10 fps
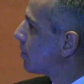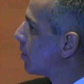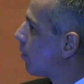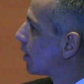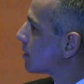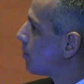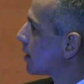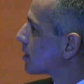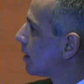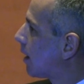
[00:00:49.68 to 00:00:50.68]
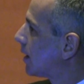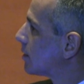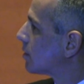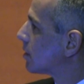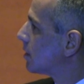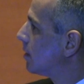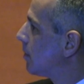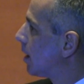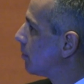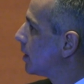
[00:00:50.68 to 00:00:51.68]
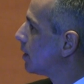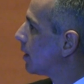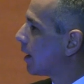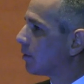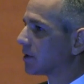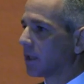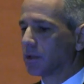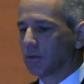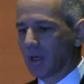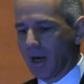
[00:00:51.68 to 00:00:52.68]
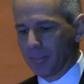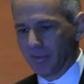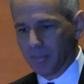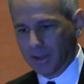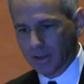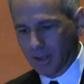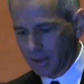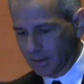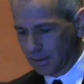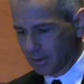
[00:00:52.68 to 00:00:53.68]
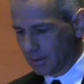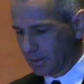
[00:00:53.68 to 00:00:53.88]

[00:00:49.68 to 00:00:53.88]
anybody wants my slides, just email me and I will send you a copy of my slides.